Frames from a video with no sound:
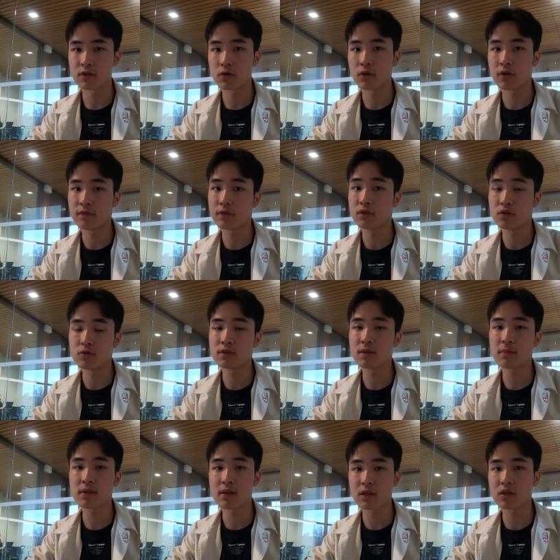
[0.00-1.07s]
So if you do
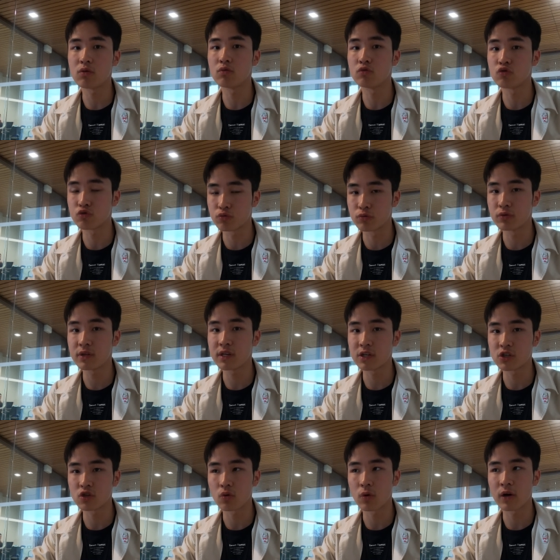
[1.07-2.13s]
something that you truly
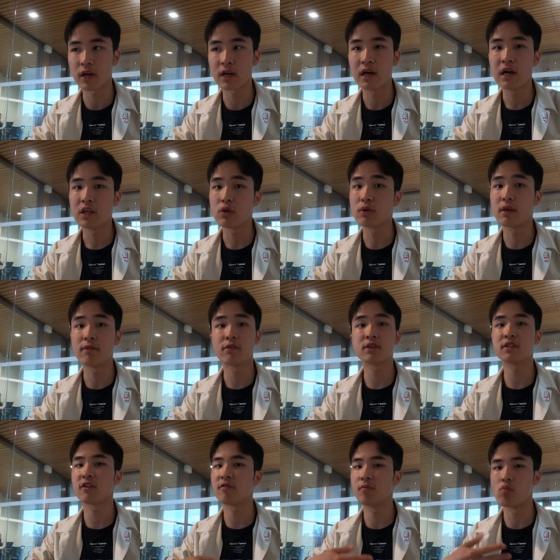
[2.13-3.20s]
enjoy, you give
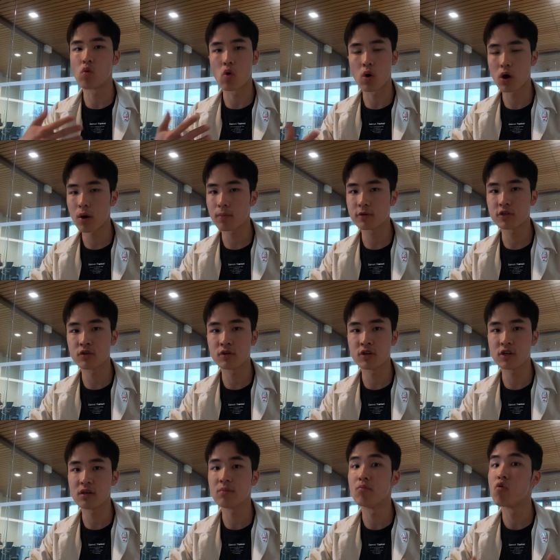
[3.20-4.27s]
yourself more
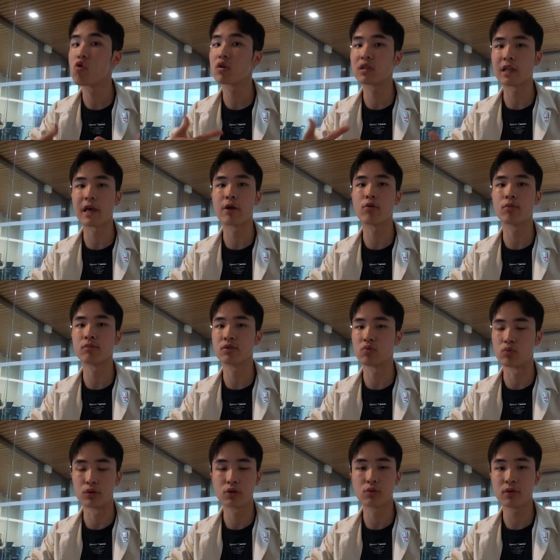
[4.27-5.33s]
opportunity, more legroom
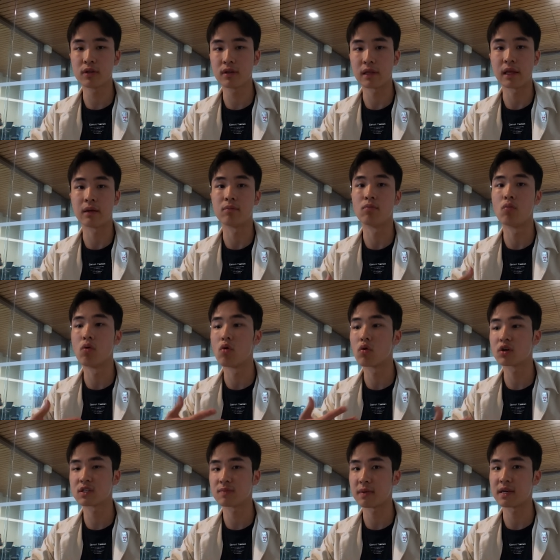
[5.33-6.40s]
to work with, and
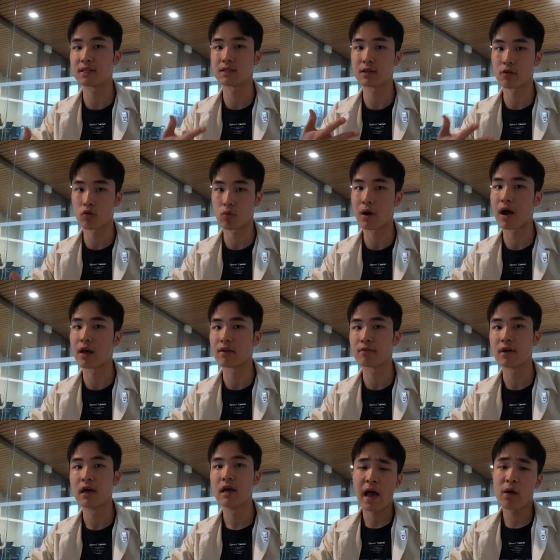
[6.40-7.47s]
more space to thrive.
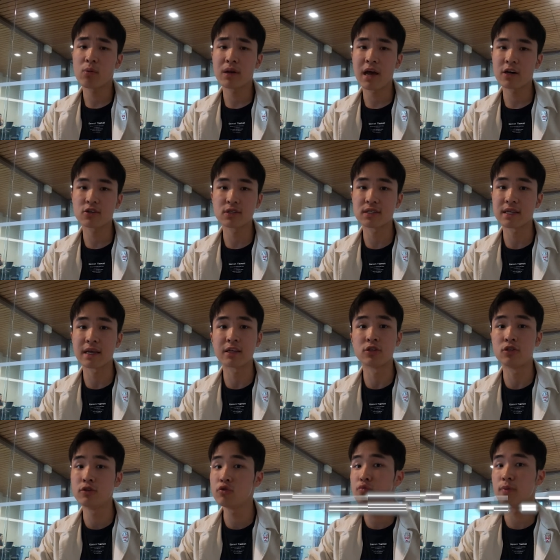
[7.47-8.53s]
I would actually say
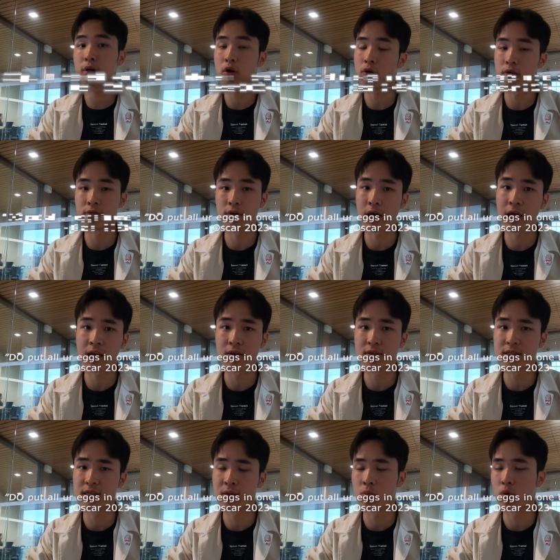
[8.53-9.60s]
do put all of your
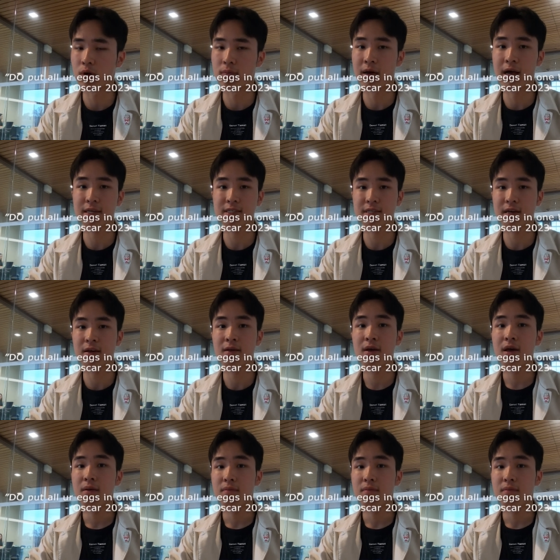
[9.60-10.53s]
eggs in one basket